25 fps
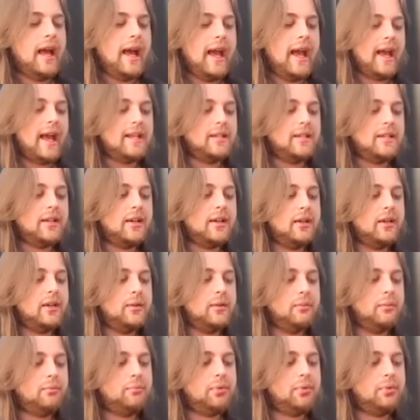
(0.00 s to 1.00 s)
And
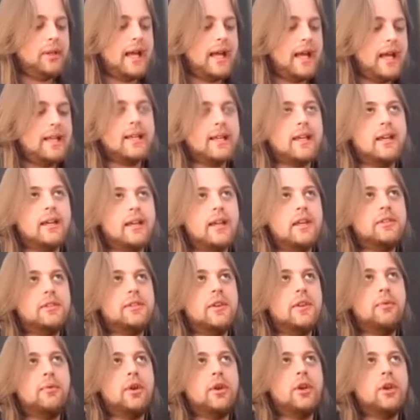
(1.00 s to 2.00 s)
play like
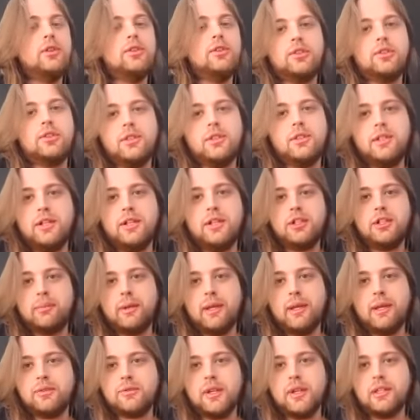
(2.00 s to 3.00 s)
if we're going to do just the
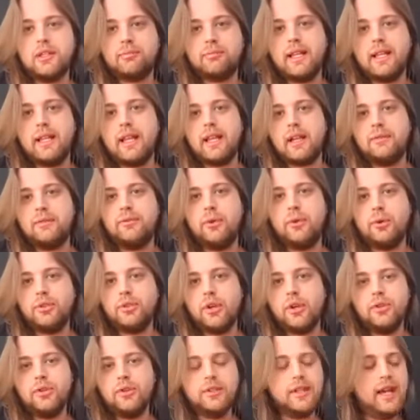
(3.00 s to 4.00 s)
DGB strings, play like a
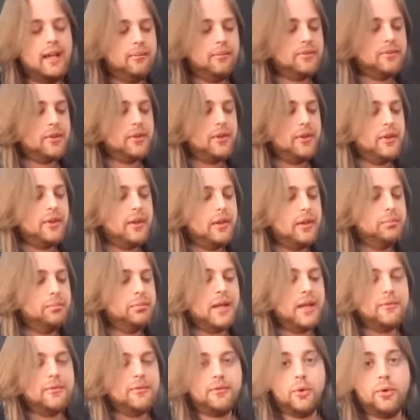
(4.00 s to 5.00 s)
4-note game. So you
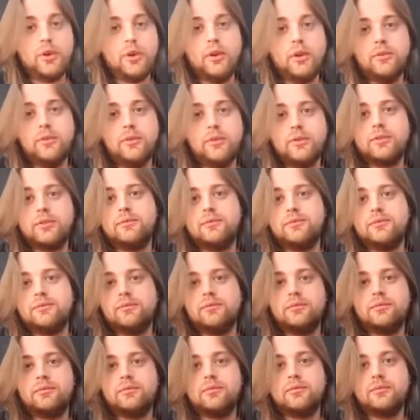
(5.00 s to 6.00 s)
play 4 notes,
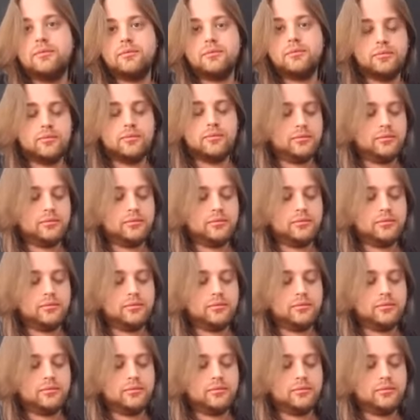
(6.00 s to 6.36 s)
and